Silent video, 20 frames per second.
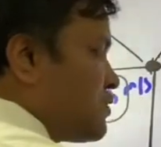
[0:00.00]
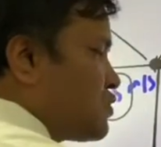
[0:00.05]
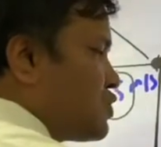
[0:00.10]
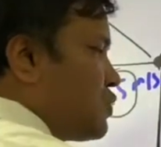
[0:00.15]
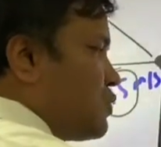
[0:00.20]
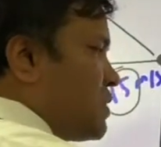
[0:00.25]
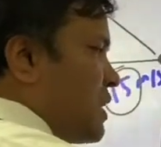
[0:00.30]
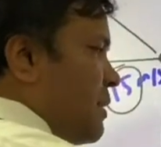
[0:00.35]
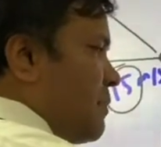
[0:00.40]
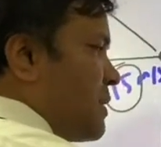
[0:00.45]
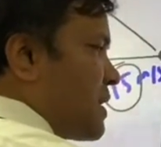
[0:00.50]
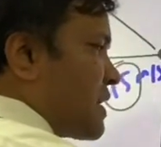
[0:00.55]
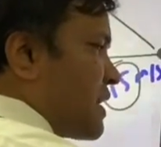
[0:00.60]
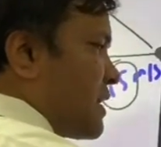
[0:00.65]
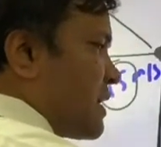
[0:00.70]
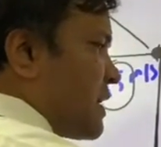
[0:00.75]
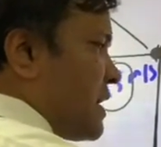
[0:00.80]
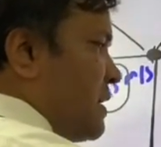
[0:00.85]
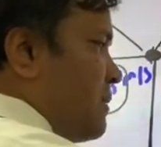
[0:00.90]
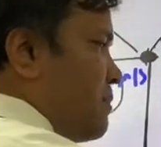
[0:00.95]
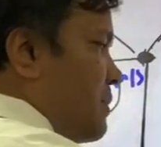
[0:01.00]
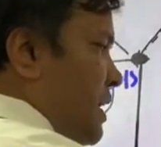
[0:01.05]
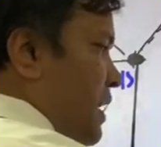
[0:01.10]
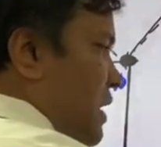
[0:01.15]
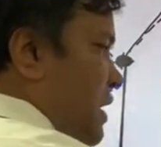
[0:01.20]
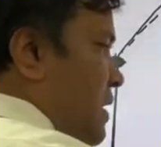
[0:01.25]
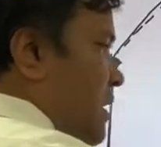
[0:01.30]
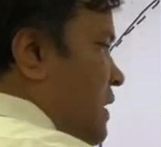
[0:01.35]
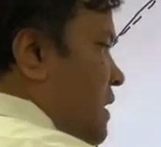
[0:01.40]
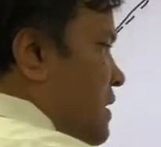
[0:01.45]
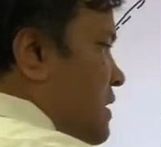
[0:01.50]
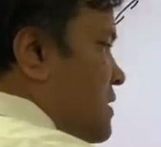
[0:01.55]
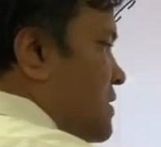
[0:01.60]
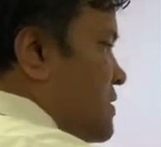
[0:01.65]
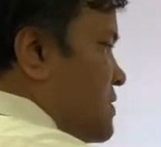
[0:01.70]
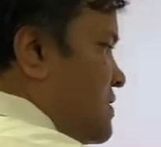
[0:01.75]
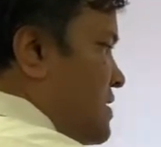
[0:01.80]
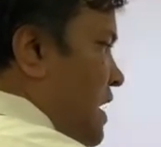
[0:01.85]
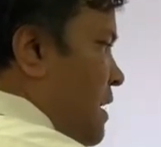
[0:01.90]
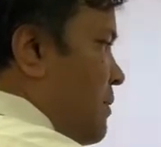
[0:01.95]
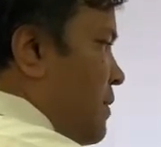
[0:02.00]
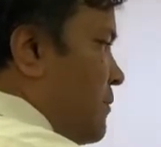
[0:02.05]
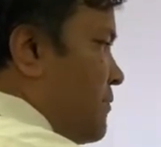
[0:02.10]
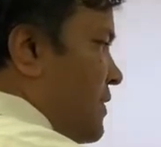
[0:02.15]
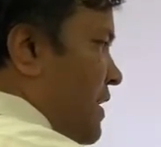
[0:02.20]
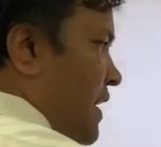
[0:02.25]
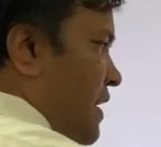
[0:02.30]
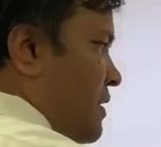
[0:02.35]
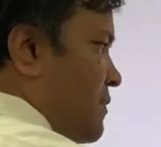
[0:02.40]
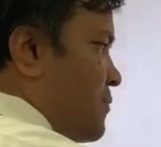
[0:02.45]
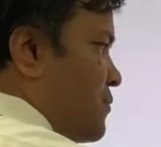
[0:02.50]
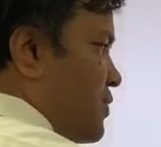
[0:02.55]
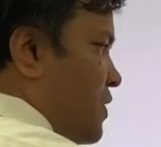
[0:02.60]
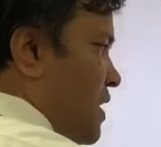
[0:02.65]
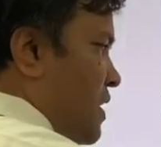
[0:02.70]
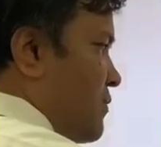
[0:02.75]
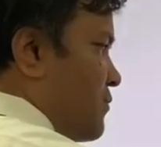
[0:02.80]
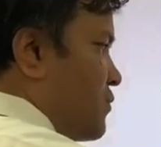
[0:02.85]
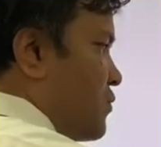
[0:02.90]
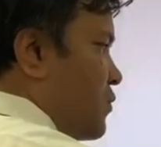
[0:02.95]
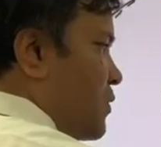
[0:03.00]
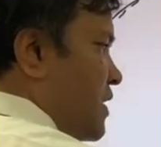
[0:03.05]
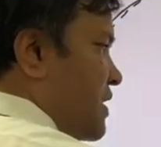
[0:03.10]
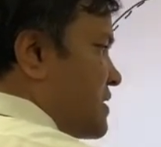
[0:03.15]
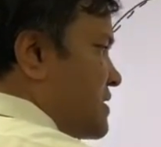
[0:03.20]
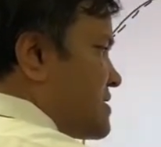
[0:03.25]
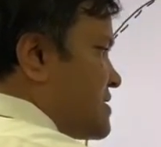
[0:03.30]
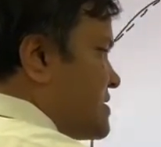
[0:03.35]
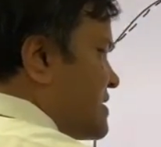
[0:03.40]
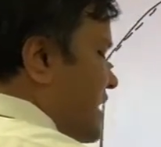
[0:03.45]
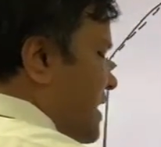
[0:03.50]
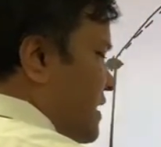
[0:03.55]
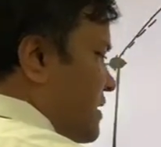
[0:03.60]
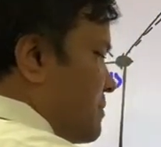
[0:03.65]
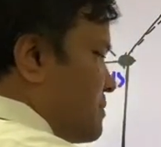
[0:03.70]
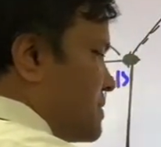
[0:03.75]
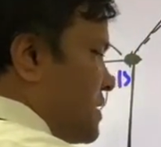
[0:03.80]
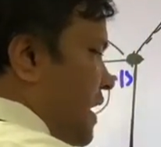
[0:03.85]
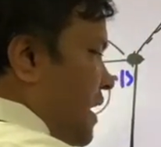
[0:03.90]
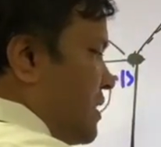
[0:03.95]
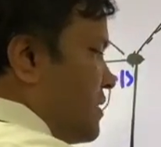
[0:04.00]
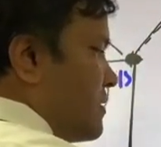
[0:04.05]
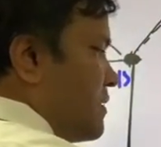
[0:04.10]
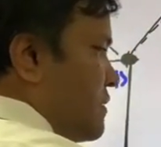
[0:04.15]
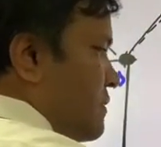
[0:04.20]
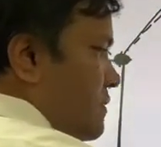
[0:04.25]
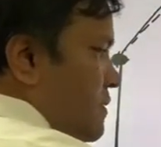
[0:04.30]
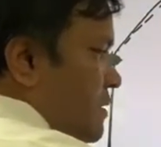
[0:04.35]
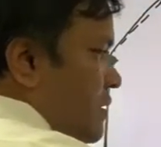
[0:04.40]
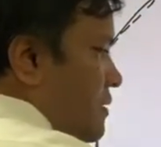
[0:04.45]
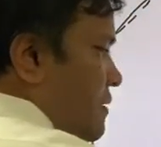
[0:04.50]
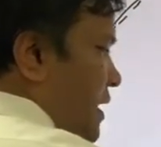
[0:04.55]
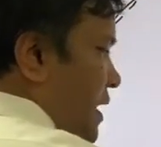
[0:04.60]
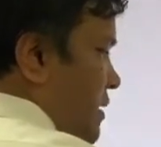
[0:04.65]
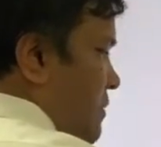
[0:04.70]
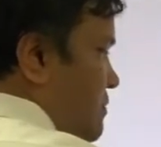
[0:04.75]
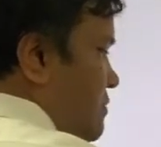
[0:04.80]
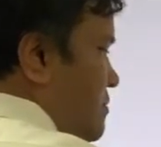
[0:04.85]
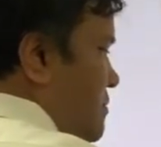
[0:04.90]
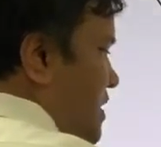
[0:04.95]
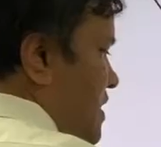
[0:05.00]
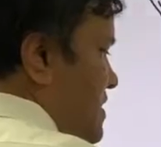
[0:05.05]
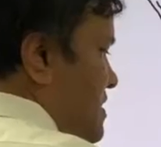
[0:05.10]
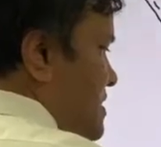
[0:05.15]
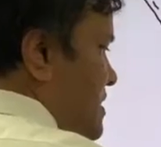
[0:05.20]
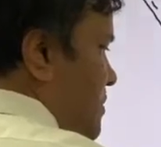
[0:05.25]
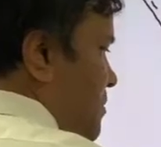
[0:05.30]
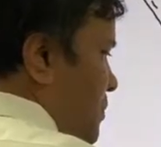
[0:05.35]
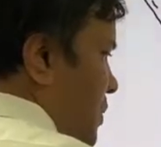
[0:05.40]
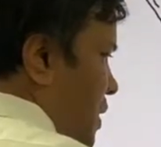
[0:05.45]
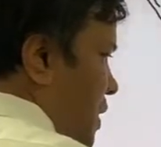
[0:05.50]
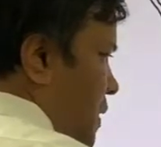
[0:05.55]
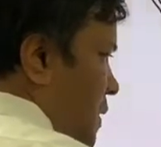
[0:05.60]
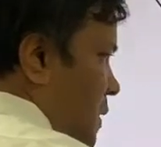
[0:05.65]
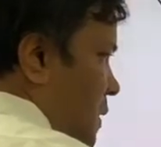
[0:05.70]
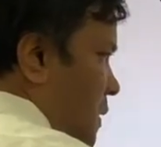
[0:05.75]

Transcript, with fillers: two number can give me the sum of negative 3 and product is negative 10 okay very simple